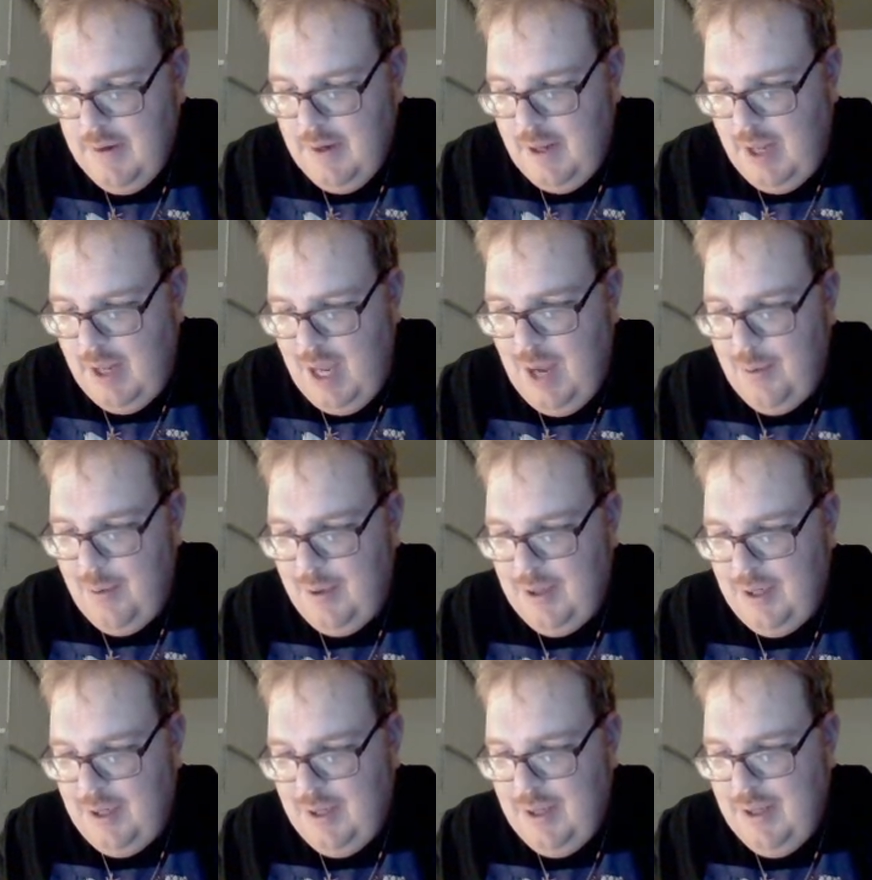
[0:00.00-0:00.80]

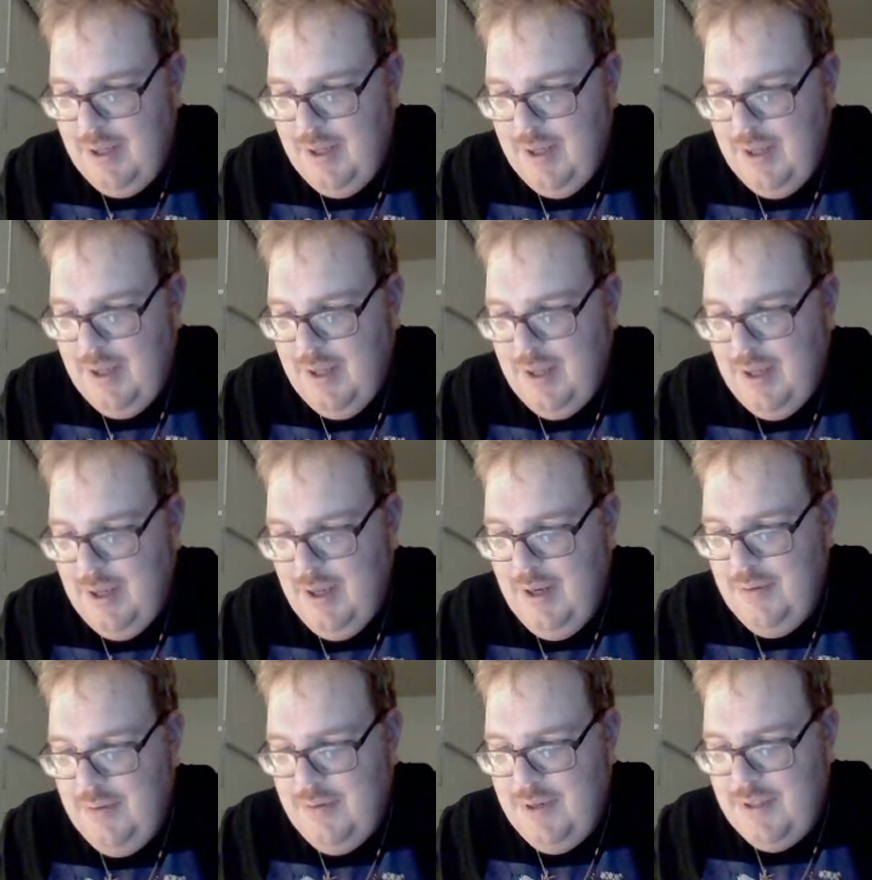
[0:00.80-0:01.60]
What
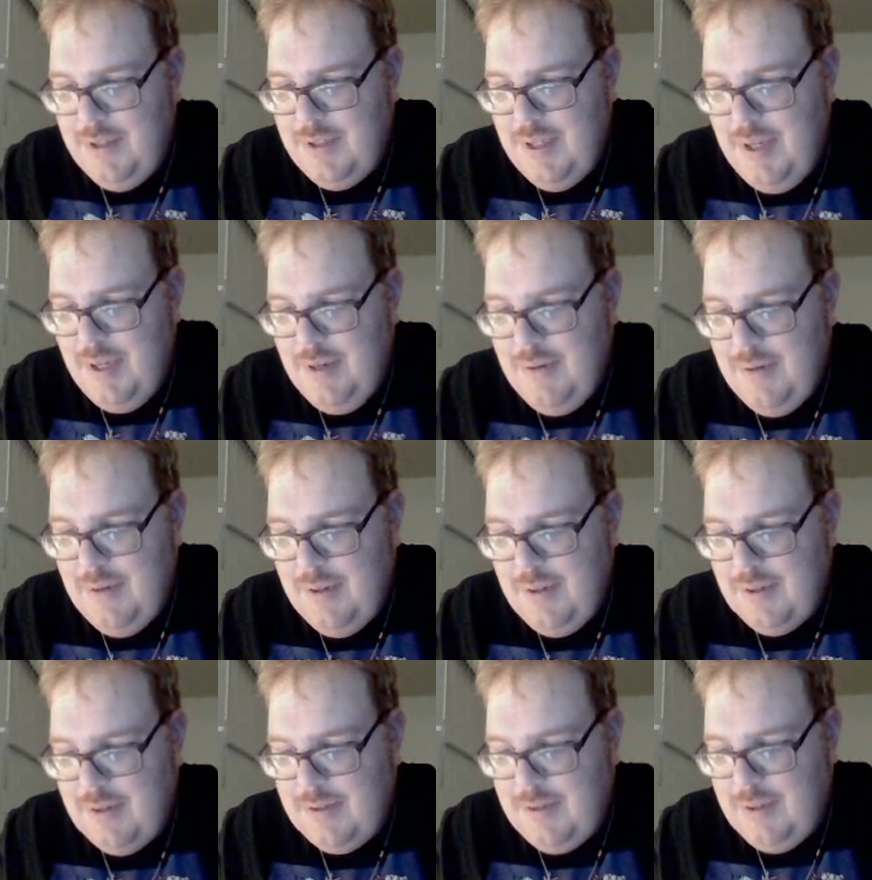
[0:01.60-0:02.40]
do you say?
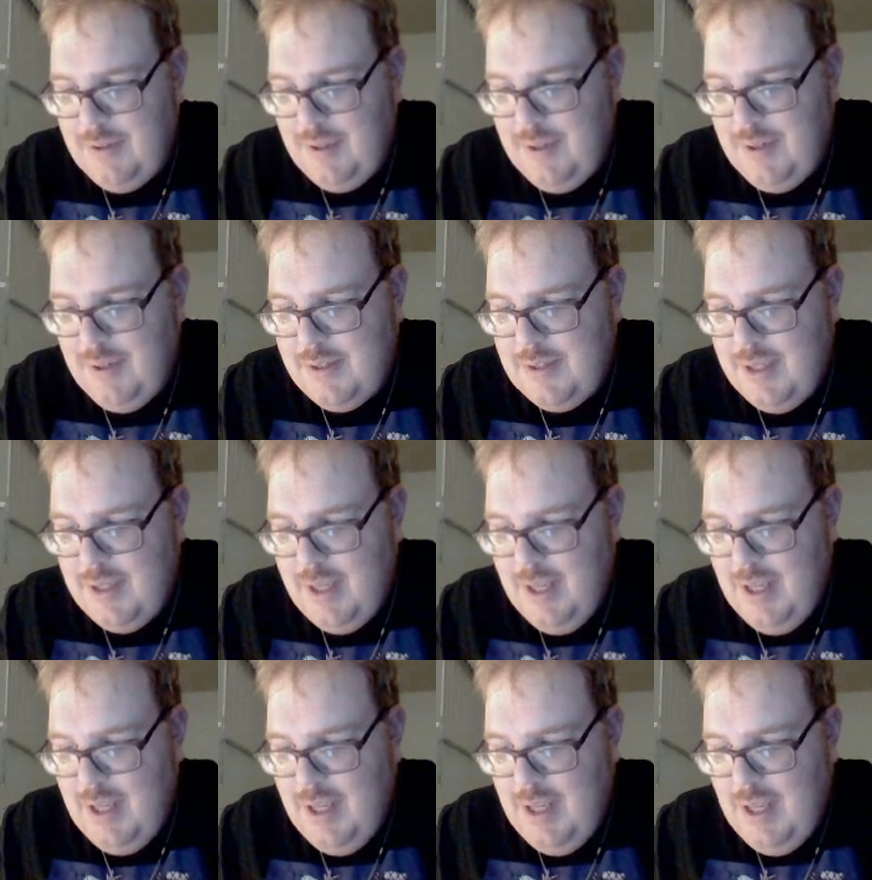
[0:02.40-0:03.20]
It's so hilarious.
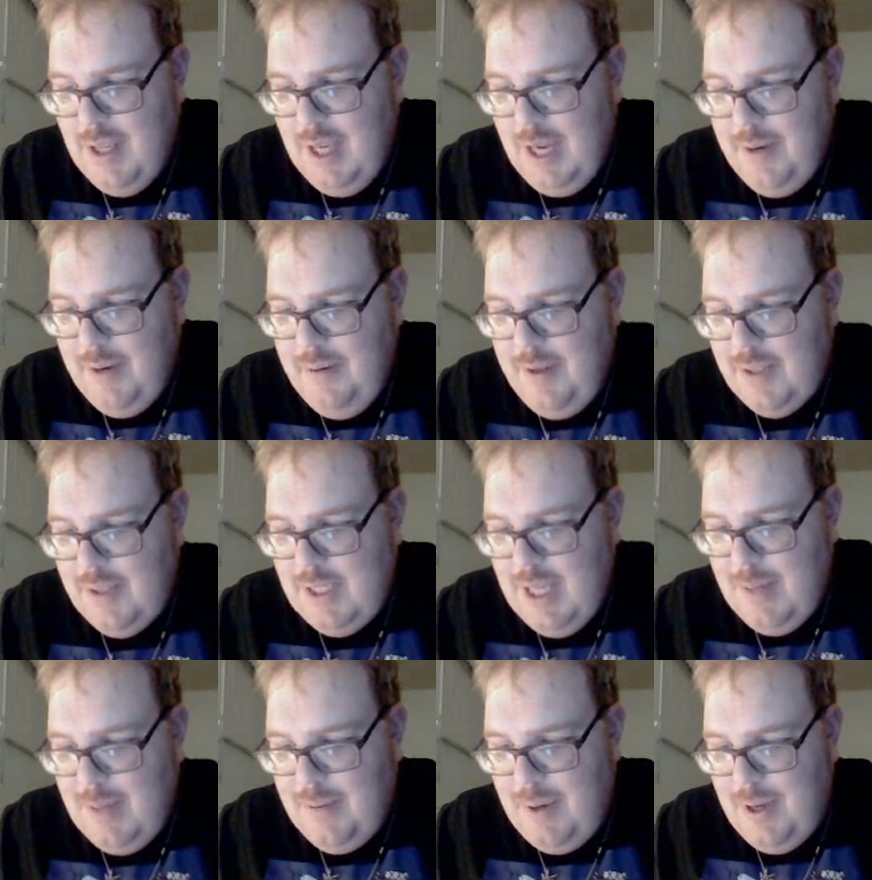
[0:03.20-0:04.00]
No, that's
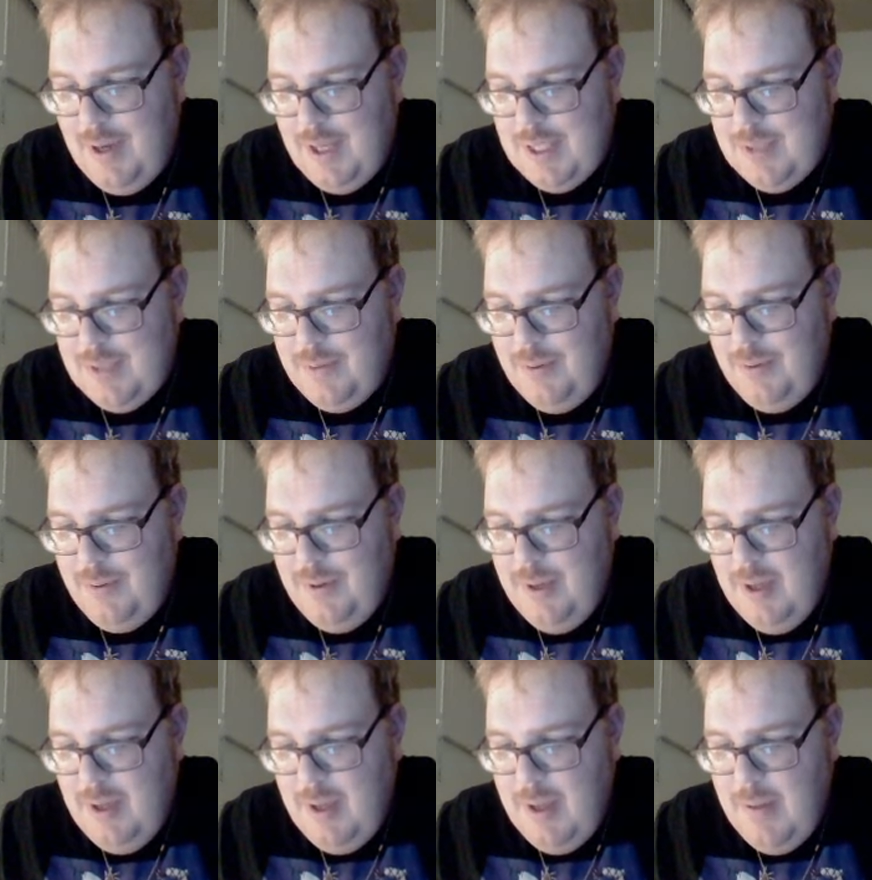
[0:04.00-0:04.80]
not possible.
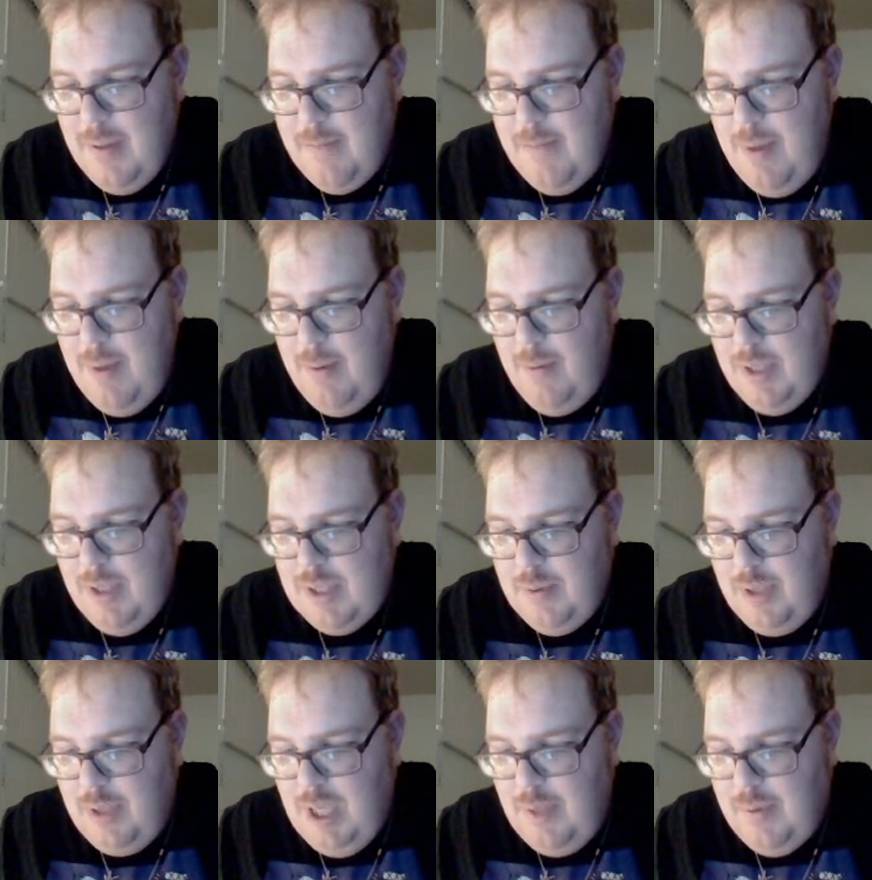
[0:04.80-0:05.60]
Maybe what's
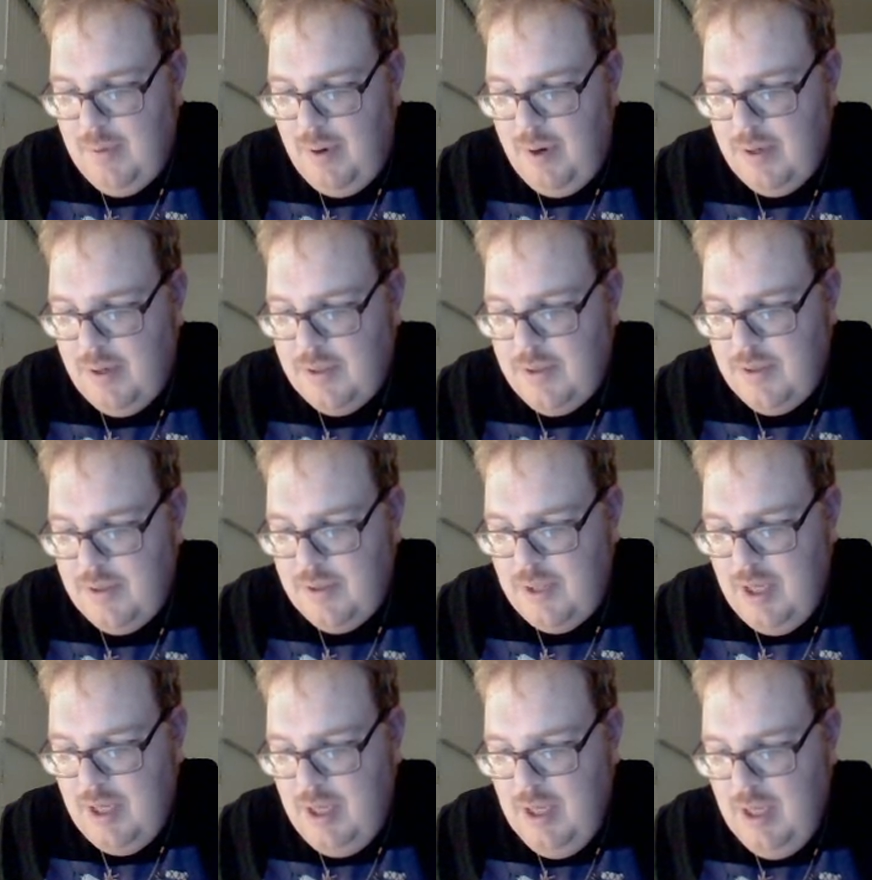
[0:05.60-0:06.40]
the King of Pirates would
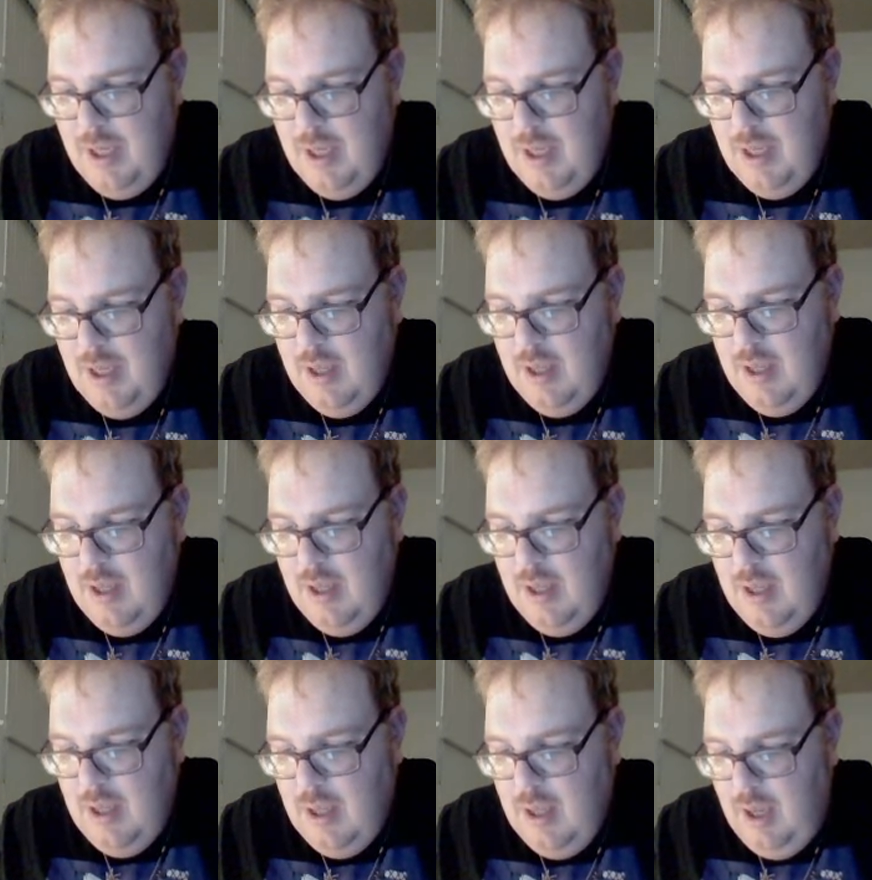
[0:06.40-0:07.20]
say.
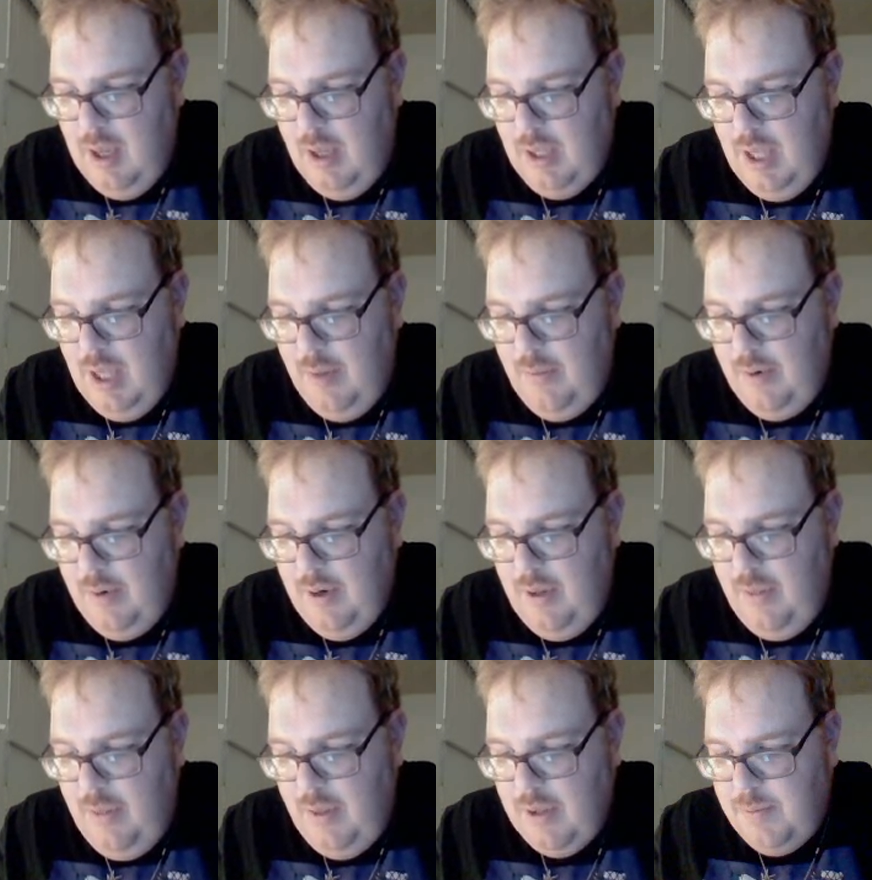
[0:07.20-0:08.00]
Never
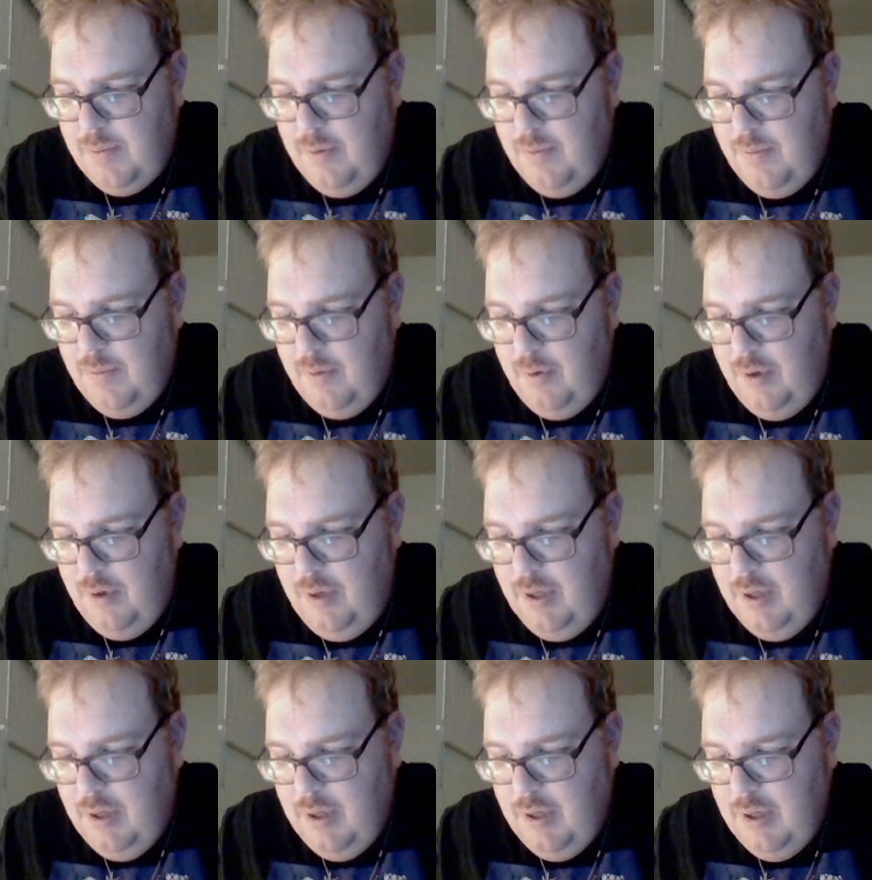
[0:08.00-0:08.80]
heard of this before?